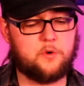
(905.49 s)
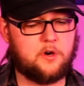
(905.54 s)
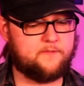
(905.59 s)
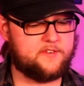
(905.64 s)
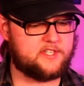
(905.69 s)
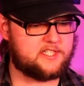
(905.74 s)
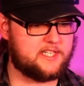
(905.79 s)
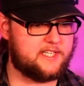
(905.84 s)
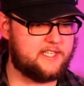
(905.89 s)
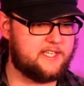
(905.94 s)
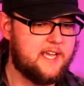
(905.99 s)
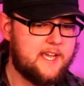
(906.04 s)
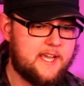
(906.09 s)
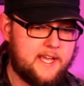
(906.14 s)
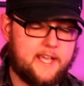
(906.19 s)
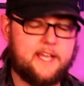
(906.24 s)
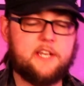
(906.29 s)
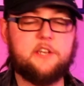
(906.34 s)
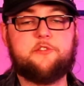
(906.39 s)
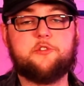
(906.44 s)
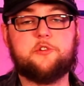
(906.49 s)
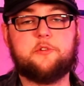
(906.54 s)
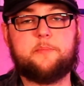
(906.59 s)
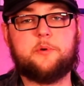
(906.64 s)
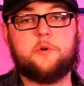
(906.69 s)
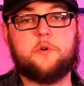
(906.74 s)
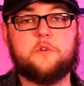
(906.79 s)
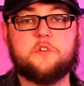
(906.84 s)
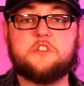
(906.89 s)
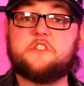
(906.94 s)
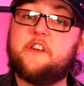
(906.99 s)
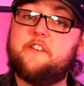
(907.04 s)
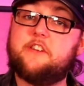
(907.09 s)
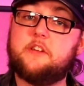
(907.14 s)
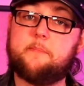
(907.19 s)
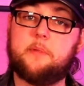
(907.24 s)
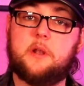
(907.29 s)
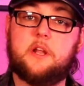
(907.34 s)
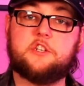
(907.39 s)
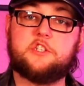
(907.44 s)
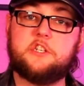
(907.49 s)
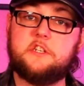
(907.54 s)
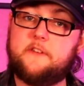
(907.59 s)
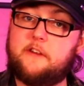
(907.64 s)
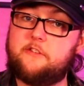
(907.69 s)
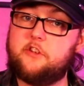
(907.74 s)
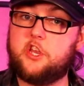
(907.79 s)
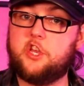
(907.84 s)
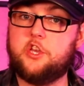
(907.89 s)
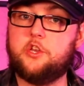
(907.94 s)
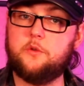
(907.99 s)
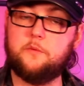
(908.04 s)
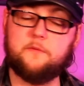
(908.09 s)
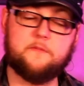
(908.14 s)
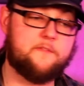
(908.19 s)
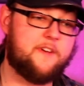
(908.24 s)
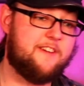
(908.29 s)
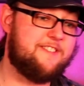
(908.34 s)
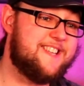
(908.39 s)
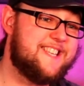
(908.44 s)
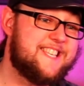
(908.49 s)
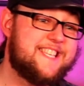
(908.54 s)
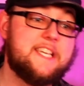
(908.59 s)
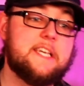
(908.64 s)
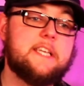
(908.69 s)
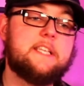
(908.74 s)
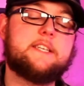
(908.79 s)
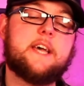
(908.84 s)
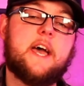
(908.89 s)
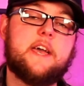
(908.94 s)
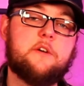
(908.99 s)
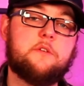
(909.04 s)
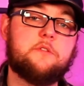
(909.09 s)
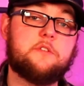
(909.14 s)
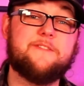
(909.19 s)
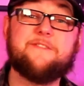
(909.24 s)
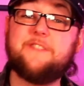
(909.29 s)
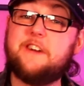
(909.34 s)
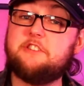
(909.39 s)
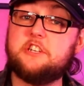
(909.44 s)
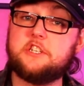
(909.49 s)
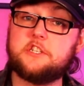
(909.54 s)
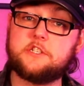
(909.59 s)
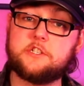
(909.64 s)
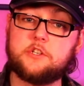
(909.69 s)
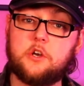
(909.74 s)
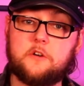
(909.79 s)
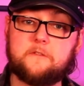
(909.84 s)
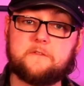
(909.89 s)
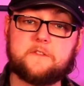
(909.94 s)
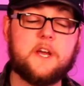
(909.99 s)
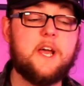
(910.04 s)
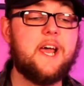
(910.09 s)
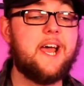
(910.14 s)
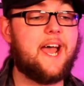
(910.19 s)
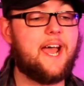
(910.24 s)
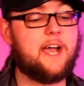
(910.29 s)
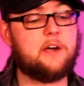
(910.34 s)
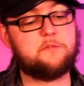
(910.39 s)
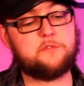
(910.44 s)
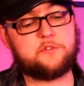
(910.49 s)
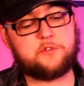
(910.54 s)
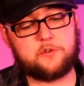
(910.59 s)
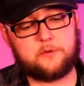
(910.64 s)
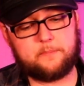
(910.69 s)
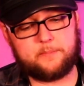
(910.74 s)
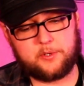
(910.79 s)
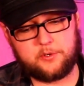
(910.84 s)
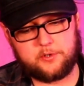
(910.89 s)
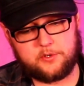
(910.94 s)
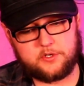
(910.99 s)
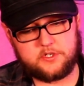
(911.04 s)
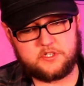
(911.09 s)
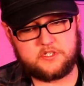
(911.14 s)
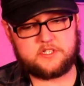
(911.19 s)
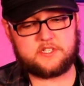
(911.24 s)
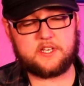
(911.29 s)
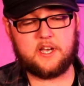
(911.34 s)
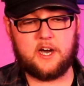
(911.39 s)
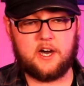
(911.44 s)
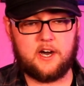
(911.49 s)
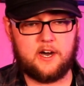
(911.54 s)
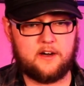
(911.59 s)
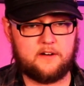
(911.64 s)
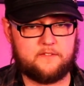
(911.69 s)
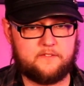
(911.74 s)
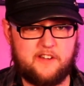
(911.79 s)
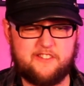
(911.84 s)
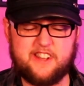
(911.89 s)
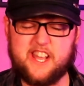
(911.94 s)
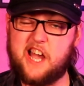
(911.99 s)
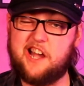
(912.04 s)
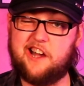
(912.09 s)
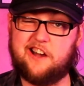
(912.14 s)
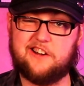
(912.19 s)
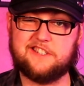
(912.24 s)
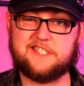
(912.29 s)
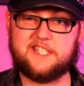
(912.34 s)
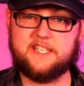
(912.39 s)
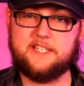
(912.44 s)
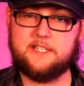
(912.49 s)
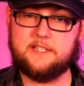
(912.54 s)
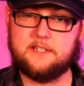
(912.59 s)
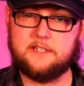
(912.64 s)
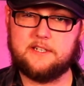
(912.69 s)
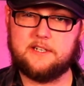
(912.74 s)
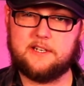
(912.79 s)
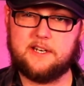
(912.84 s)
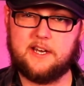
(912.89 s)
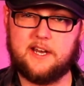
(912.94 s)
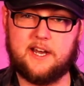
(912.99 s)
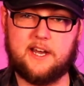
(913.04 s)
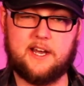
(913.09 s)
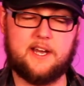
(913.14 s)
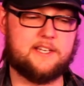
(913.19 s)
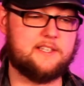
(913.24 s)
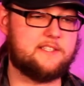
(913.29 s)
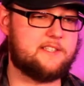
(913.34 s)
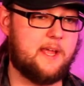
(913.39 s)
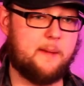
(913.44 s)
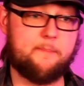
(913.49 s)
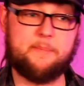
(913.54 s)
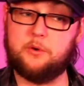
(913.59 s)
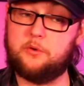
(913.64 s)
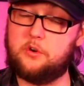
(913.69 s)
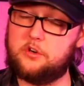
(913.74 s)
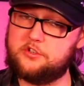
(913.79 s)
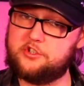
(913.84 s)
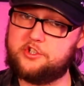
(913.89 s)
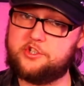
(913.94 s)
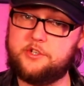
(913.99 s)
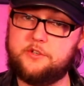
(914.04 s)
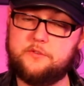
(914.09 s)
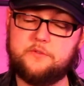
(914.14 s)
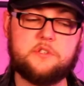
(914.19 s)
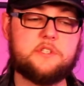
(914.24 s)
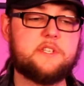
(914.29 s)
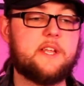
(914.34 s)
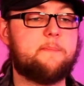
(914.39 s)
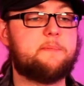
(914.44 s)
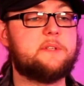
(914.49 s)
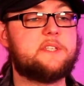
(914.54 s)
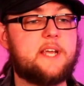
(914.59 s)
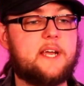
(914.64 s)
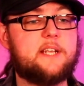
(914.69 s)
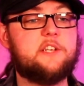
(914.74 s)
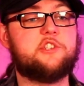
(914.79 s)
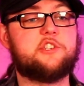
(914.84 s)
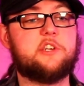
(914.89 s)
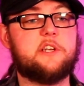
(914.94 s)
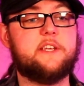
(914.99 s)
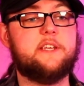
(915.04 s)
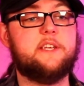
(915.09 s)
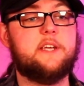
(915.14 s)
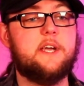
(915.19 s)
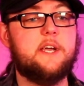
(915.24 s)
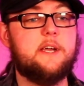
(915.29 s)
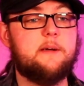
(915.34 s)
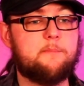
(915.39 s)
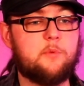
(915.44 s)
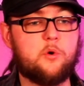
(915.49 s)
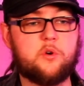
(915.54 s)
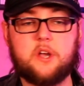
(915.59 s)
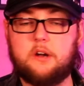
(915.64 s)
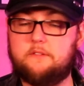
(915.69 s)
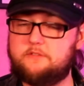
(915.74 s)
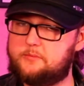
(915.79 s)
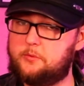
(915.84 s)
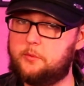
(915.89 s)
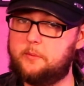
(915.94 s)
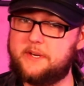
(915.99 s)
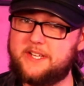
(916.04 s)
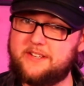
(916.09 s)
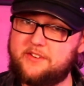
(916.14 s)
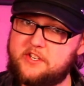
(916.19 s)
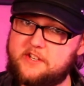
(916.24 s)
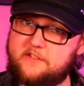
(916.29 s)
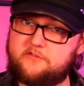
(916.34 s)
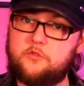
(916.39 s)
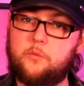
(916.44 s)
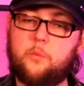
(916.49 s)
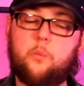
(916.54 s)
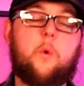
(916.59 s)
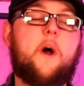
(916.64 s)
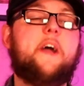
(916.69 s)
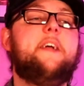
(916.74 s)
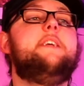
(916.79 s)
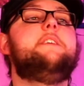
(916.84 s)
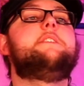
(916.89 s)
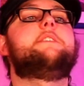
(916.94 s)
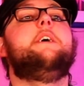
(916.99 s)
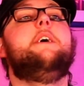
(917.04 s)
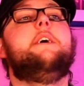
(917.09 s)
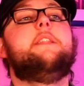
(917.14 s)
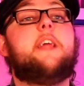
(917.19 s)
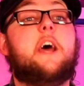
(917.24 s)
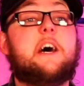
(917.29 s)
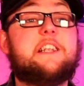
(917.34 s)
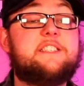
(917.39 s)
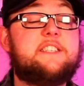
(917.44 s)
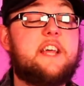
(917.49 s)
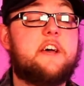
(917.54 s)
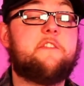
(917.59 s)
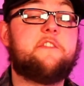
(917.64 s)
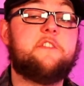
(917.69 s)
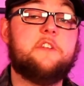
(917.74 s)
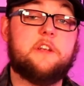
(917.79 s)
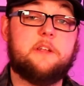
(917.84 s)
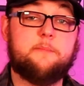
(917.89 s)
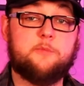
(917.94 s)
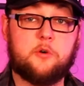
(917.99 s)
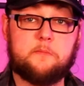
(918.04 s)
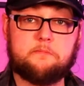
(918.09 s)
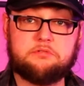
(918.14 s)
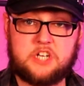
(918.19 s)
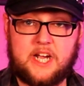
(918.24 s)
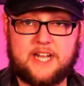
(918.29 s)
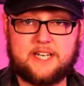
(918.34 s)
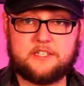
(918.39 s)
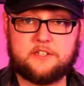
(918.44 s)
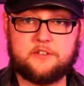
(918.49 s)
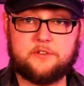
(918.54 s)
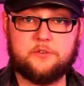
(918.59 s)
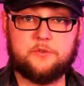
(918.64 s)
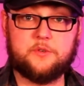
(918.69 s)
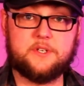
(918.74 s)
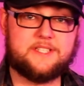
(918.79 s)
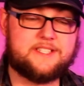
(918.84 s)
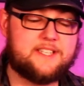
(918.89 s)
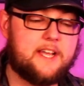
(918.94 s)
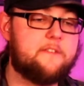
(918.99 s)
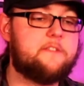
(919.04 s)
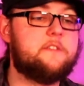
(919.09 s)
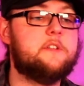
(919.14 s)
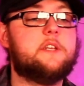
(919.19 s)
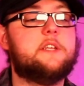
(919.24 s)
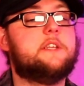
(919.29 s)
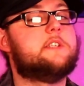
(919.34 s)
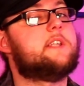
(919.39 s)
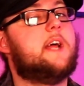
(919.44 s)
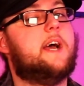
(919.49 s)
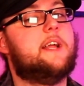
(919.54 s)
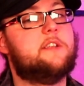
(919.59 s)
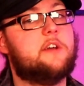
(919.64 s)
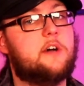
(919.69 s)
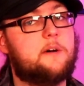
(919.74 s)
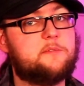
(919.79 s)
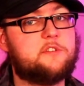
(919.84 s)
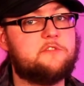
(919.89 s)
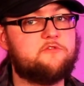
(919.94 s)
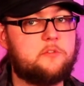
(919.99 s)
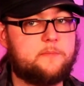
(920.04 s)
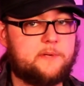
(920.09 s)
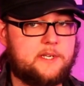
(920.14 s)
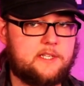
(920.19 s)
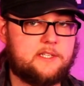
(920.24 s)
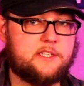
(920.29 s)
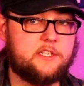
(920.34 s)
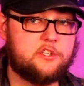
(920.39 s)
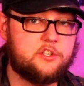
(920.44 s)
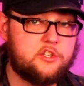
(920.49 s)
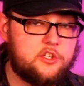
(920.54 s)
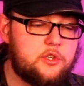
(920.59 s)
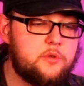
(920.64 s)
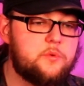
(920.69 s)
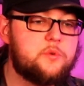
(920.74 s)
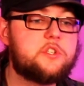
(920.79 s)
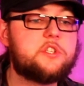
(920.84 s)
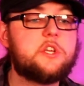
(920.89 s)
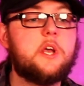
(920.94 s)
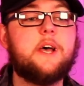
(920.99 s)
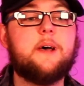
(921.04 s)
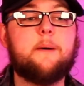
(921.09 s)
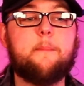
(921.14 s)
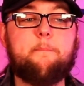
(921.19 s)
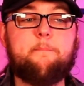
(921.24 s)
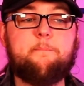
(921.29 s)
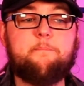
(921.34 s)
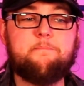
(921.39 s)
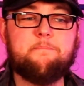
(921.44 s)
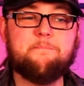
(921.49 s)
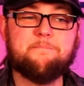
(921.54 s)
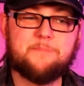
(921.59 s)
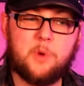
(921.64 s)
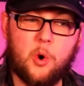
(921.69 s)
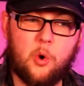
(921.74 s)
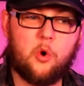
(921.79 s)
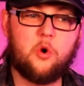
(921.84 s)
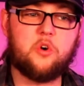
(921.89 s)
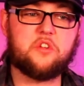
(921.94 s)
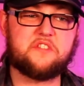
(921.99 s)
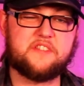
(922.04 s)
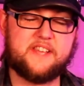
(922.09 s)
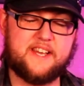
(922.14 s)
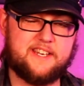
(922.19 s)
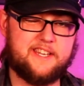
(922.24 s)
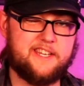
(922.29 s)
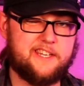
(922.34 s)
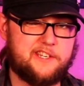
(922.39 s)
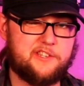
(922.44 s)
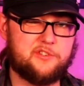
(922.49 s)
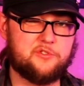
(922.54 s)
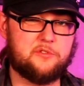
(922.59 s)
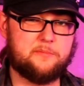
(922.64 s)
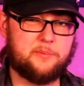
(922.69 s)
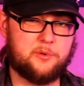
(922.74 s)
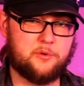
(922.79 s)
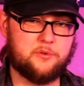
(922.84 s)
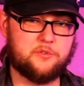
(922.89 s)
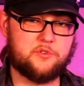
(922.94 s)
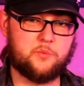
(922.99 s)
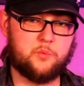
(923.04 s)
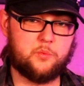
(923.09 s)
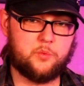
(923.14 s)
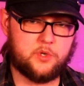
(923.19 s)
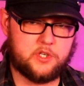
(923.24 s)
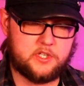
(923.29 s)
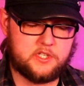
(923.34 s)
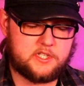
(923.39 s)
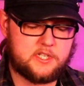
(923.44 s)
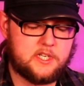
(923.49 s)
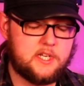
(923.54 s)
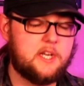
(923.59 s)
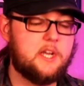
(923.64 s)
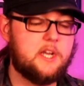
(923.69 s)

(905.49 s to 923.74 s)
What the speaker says: Obviously, indoor paws, very plushy, very cute, very detailed and very soft. Outdoor paws are very hardy, and they're built on shoes. They're potentially more comfortable, but in different ways. They are definitely more practical and definitely stand up to repeated use more than the indoor paws would.